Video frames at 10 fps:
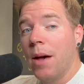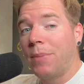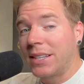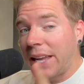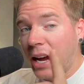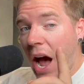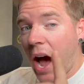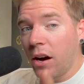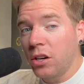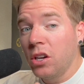But there
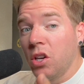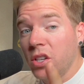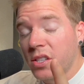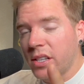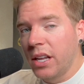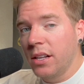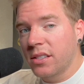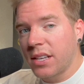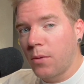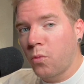are
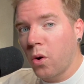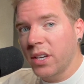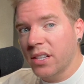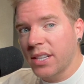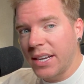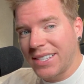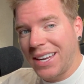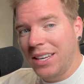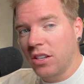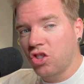still some warning signs
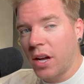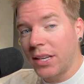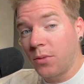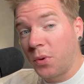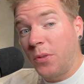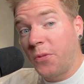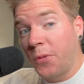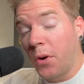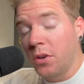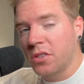in the chart that we
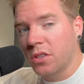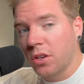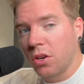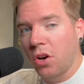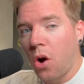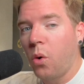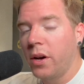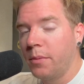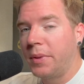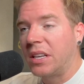first go
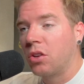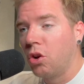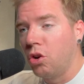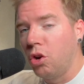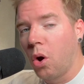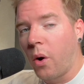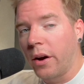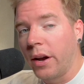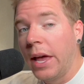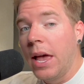a bit
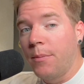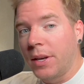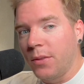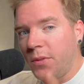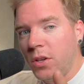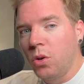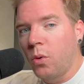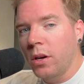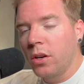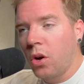lower. But if you
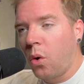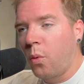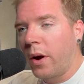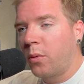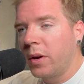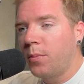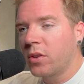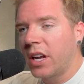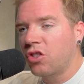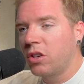want to know where we
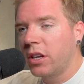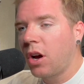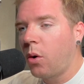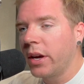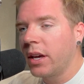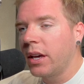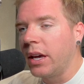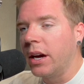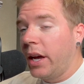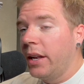potentially going
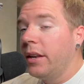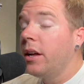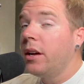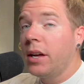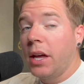here in the